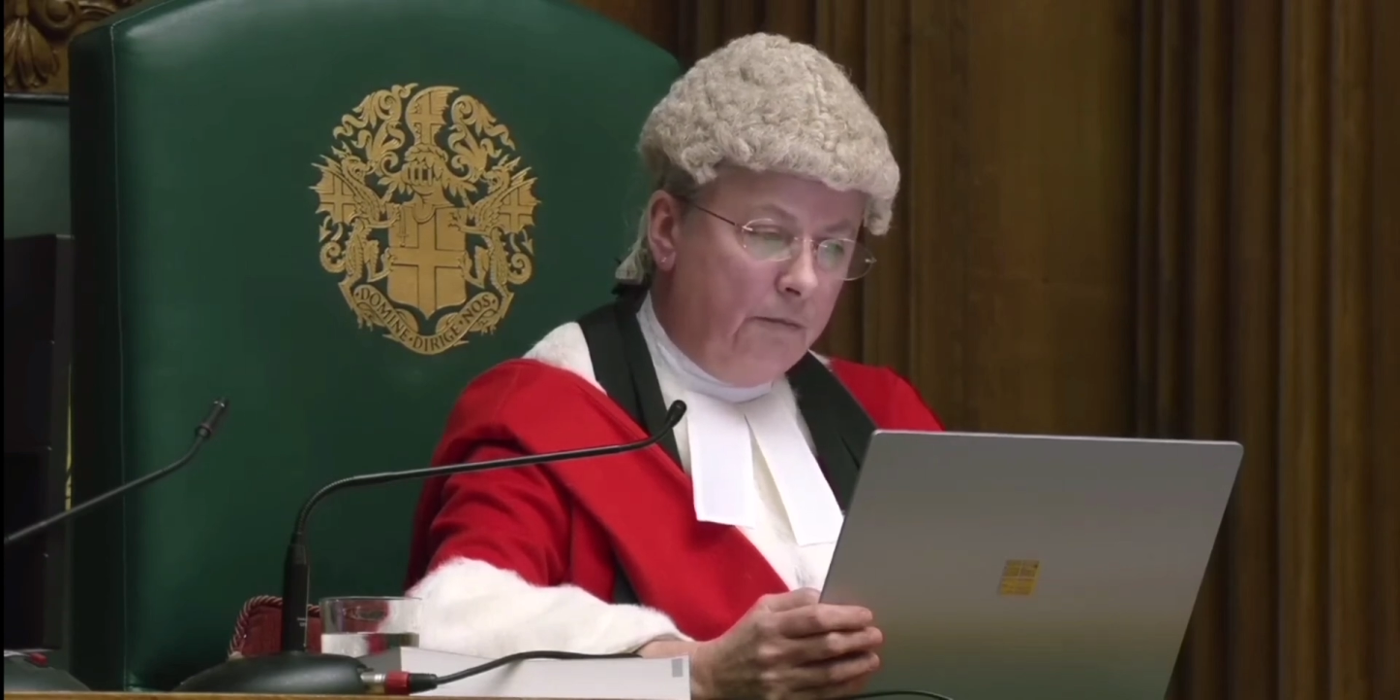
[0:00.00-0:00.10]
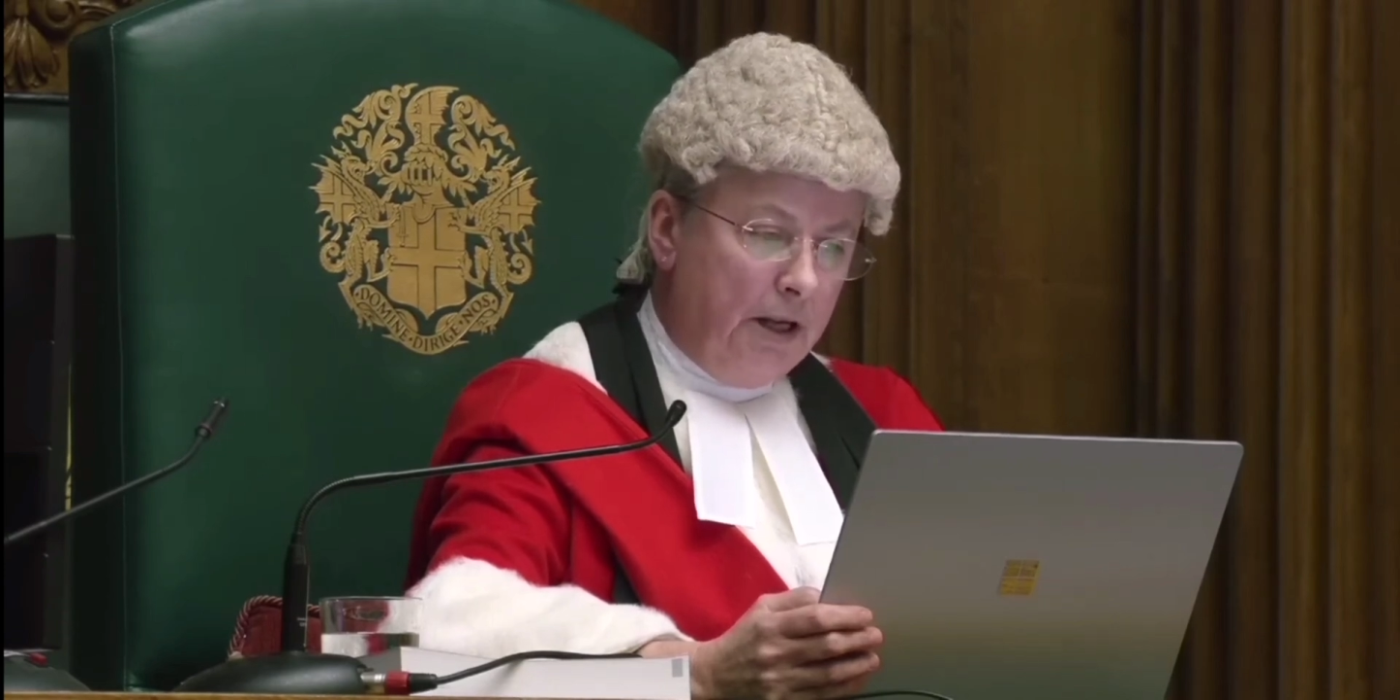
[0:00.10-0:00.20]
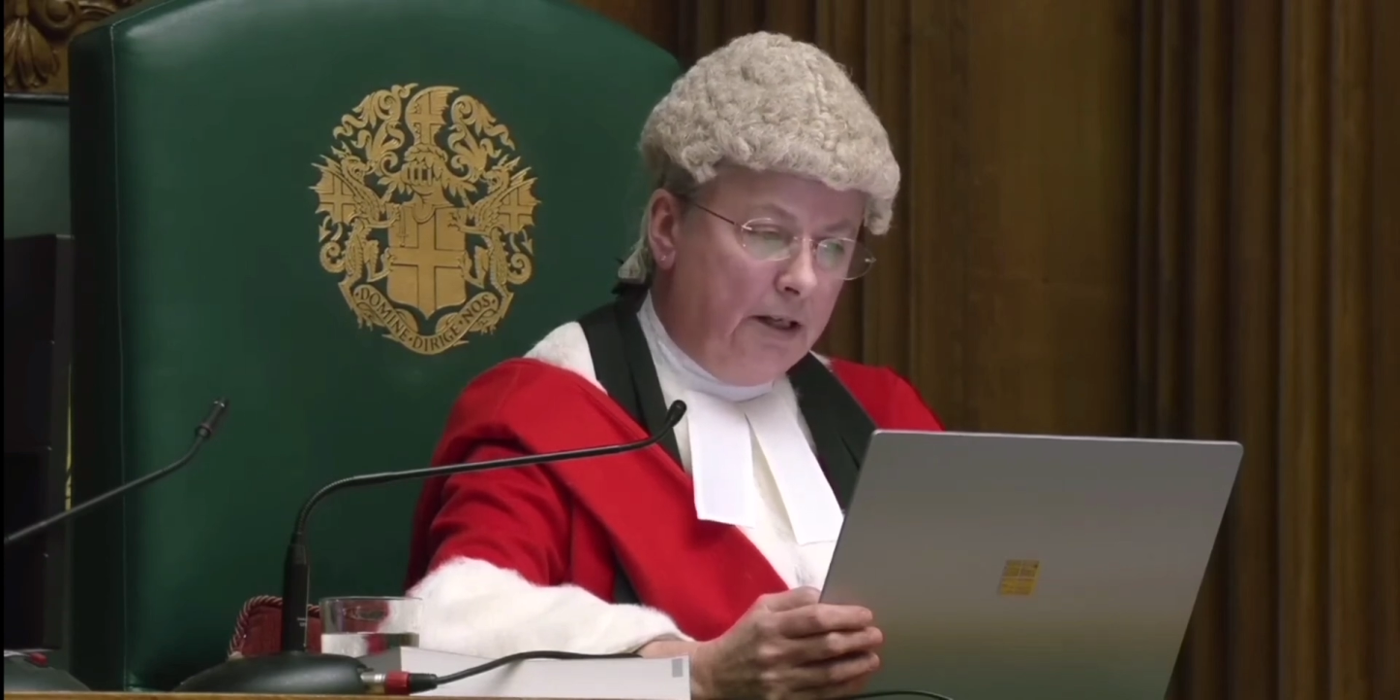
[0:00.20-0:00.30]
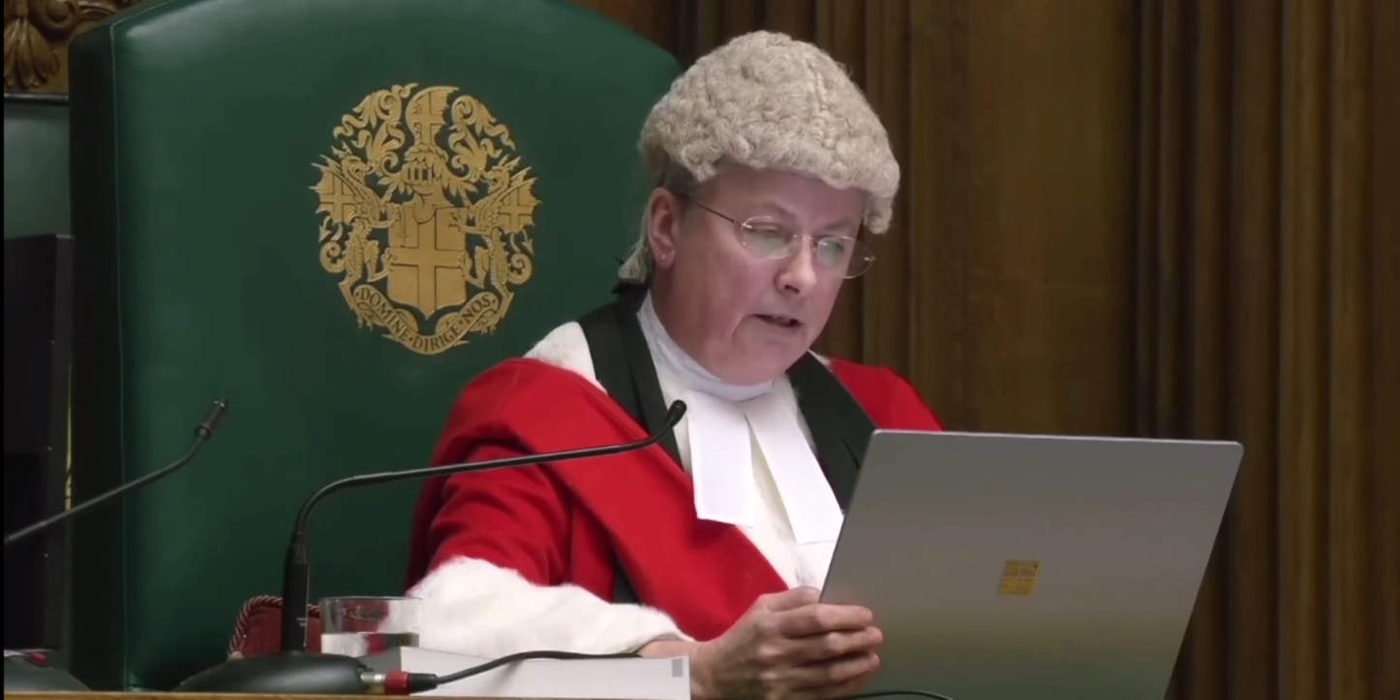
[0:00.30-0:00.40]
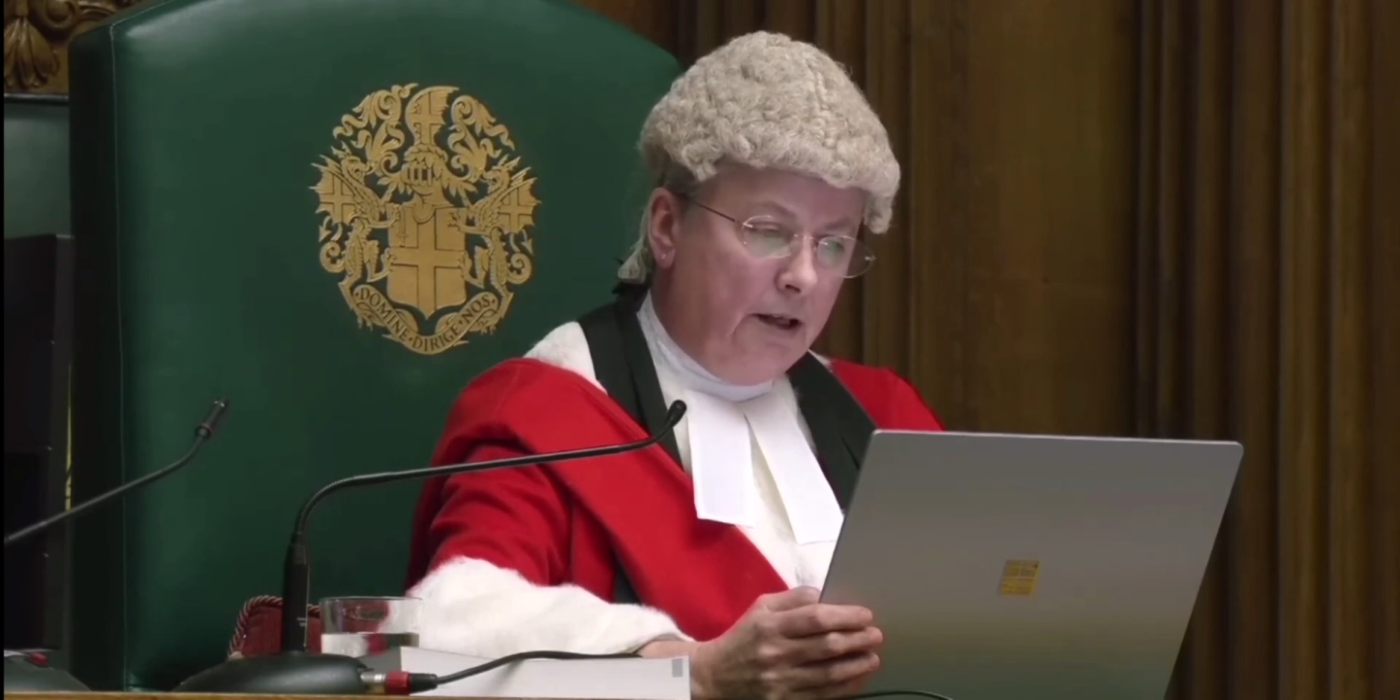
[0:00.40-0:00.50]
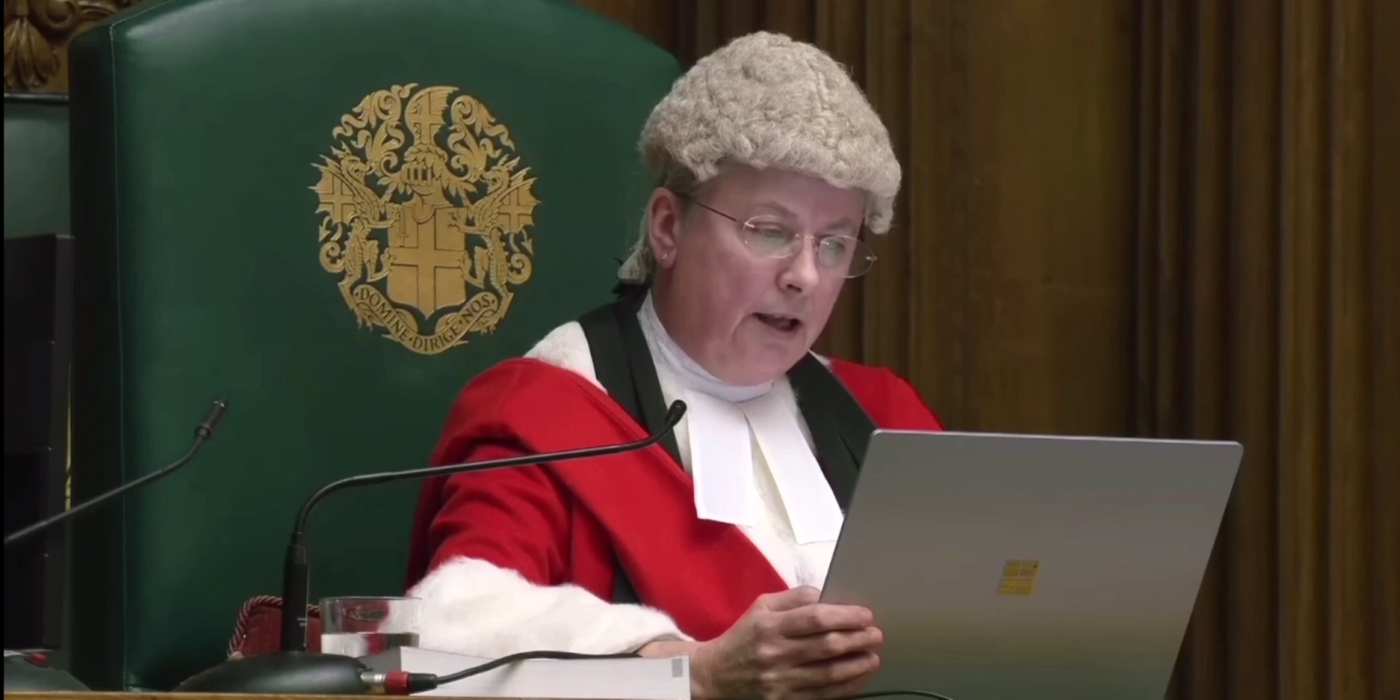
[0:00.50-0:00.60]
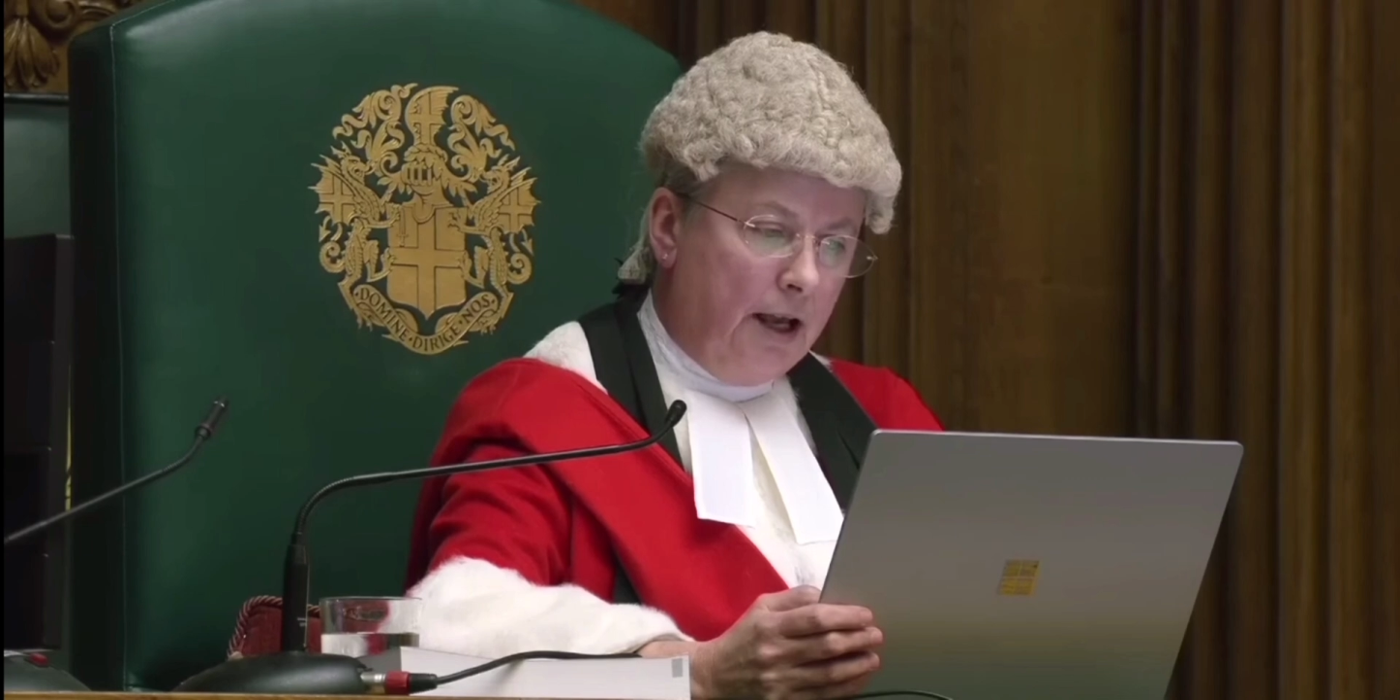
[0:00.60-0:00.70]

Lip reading: mental